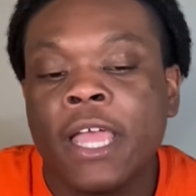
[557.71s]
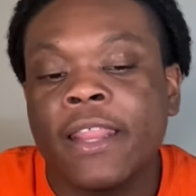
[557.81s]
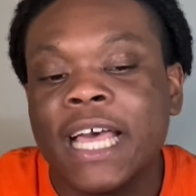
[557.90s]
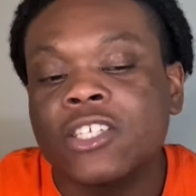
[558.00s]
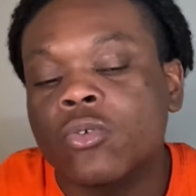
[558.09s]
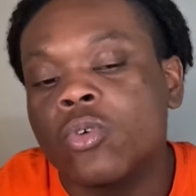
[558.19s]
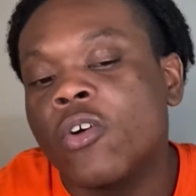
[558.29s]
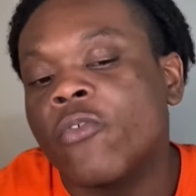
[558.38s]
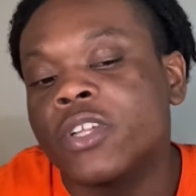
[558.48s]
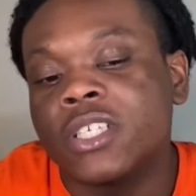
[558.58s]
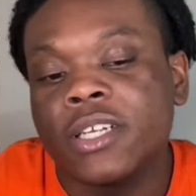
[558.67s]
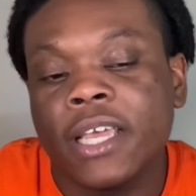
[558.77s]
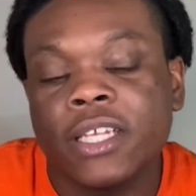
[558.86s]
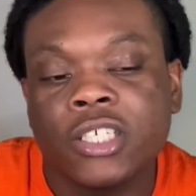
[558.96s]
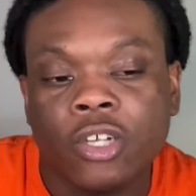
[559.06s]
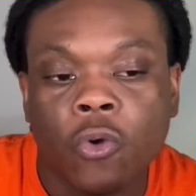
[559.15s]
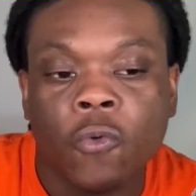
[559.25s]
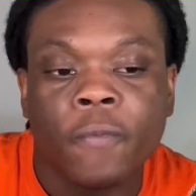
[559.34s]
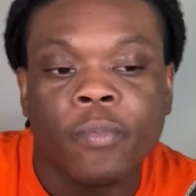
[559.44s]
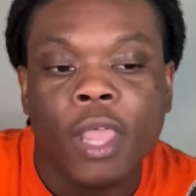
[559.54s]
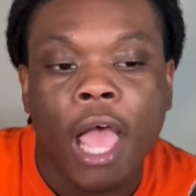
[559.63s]
That's going to do it for today's show.
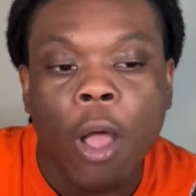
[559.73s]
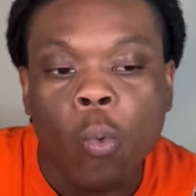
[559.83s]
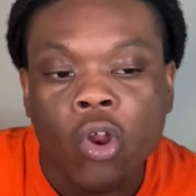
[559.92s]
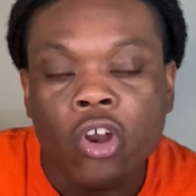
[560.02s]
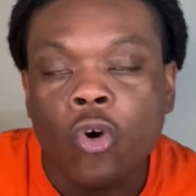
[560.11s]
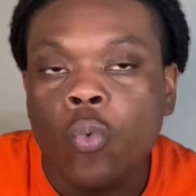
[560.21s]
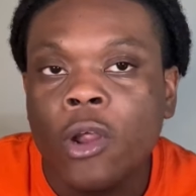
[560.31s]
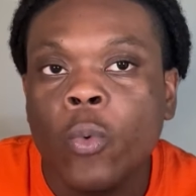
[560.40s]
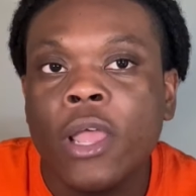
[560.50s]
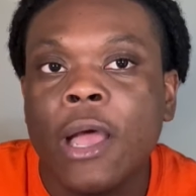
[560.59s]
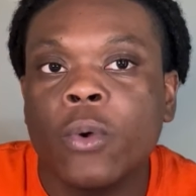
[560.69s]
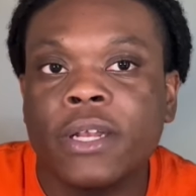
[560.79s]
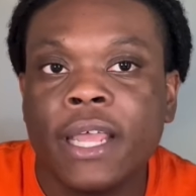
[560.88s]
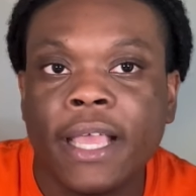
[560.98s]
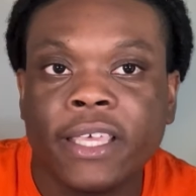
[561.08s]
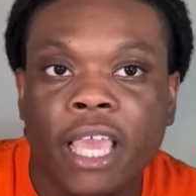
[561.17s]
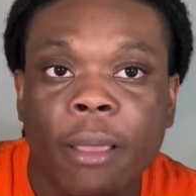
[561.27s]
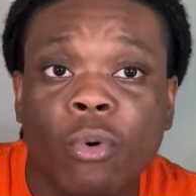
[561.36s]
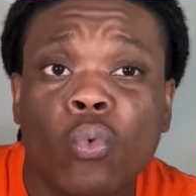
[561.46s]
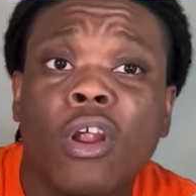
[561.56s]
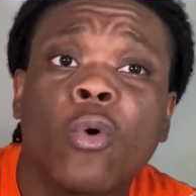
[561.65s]
I want to know where we're at with Dan
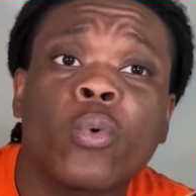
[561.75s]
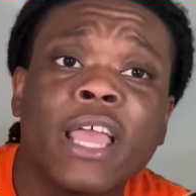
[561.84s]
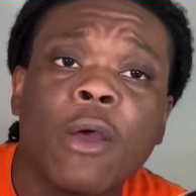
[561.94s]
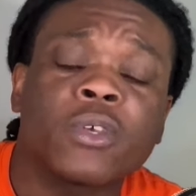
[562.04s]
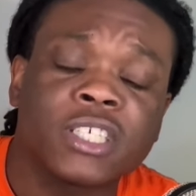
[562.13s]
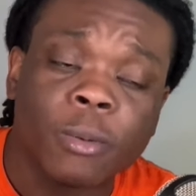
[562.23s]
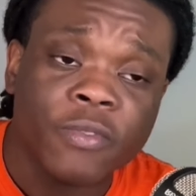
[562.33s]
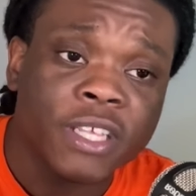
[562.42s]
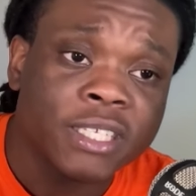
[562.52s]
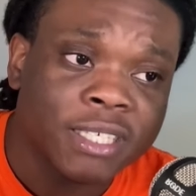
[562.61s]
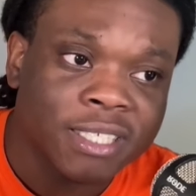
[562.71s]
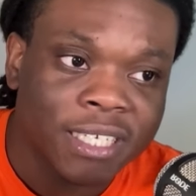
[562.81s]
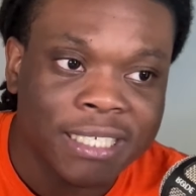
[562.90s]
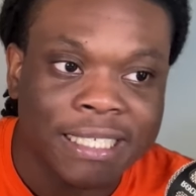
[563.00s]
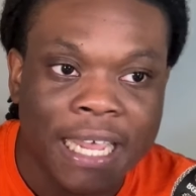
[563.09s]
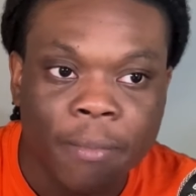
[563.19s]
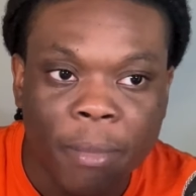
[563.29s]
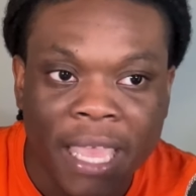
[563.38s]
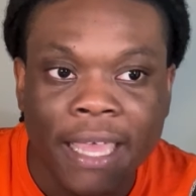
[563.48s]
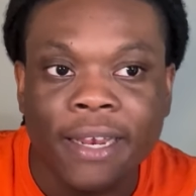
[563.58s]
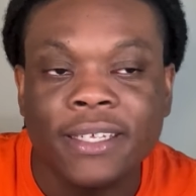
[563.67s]
Campbell. Where are we at with some of these decisions that he
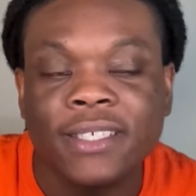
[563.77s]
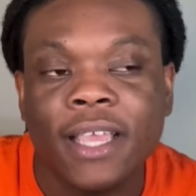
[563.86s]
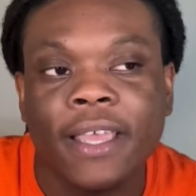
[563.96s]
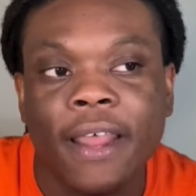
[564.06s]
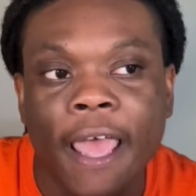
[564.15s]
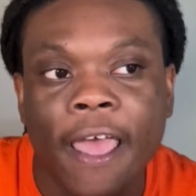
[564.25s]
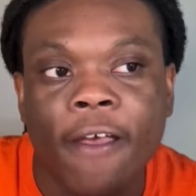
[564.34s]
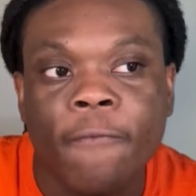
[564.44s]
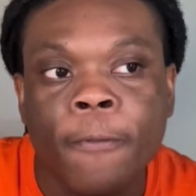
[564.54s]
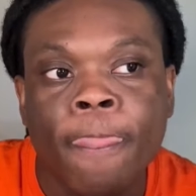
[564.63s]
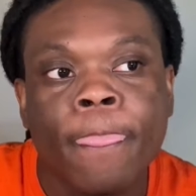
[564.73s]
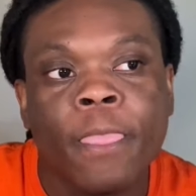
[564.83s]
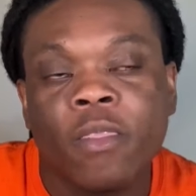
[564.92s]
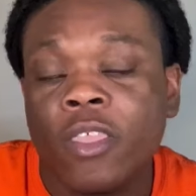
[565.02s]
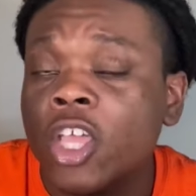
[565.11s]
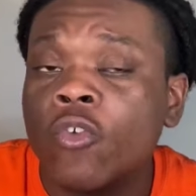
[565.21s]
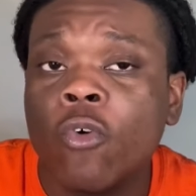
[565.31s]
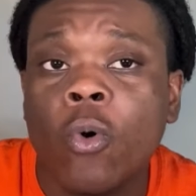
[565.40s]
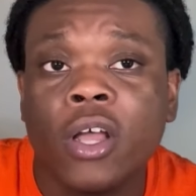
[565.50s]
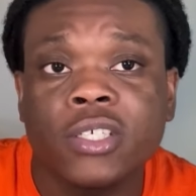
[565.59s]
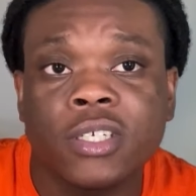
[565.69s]
made in the second half? Thank you for
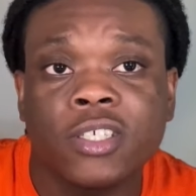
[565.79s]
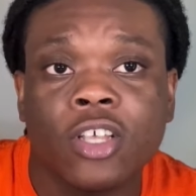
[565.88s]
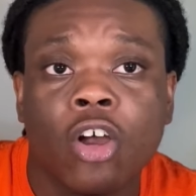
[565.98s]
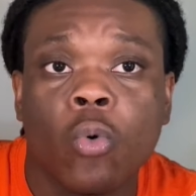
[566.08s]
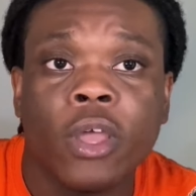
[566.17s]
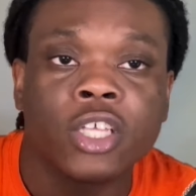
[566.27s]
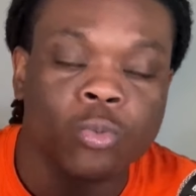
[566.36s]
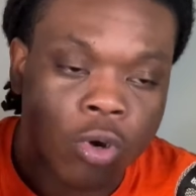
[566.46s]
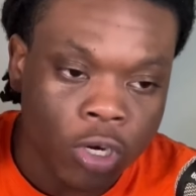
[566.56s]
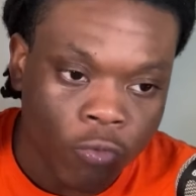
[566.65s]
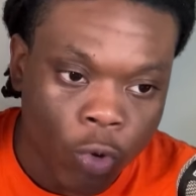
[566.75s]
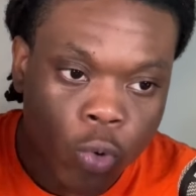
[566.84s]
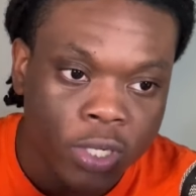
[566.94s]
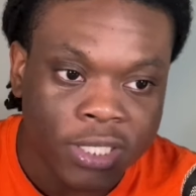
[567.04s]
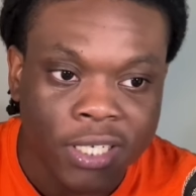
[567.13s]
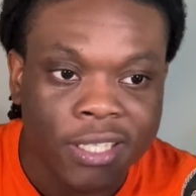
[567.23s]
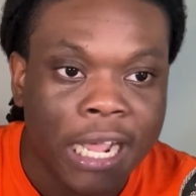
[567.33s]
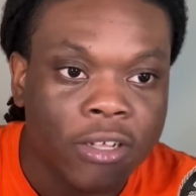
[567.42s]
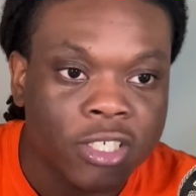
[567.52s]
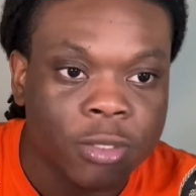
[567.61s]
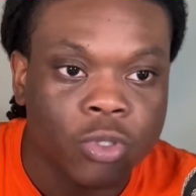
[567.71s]
watching as always. We're on the road to
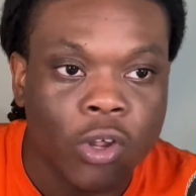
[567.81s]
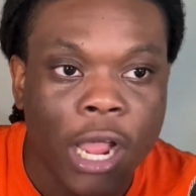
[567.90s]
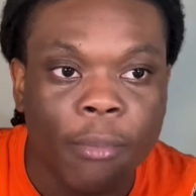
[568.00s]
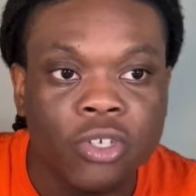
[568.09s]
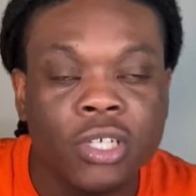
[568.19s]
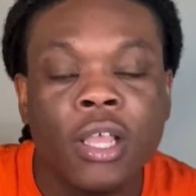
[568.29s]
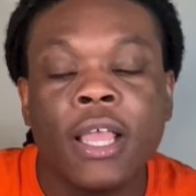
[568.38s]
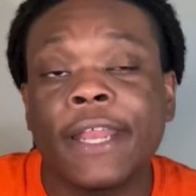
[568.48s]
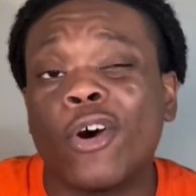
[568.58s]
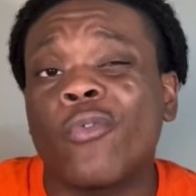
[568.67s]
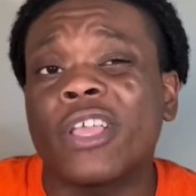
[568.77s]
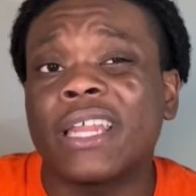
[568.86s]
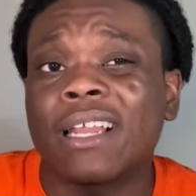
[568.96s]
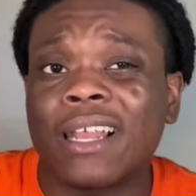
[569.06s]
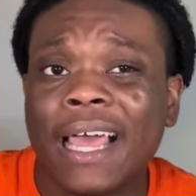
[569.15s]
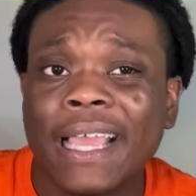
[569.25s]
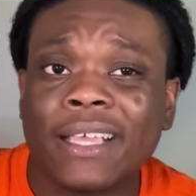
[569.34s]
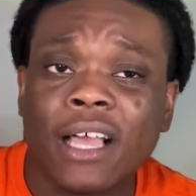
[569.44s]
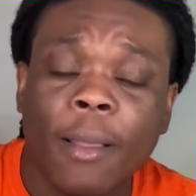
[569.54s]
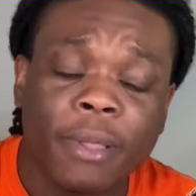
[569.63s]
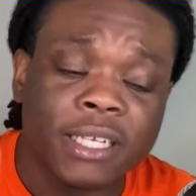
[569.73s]
10,000 subscribers. Don't forget to like,
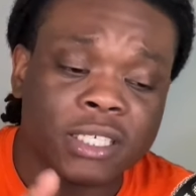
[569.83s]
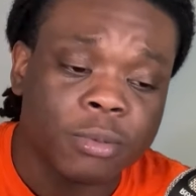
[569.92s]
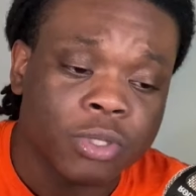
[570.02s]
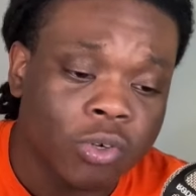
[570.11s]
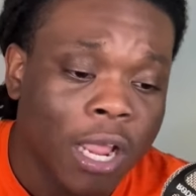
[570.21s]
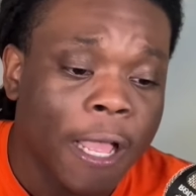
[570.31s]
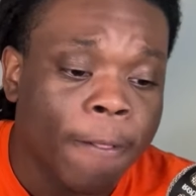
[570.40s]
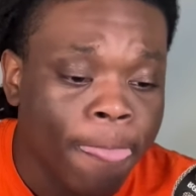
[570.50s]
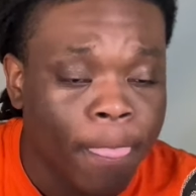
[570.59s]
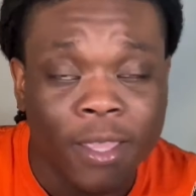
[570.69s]
comment, and subscribe.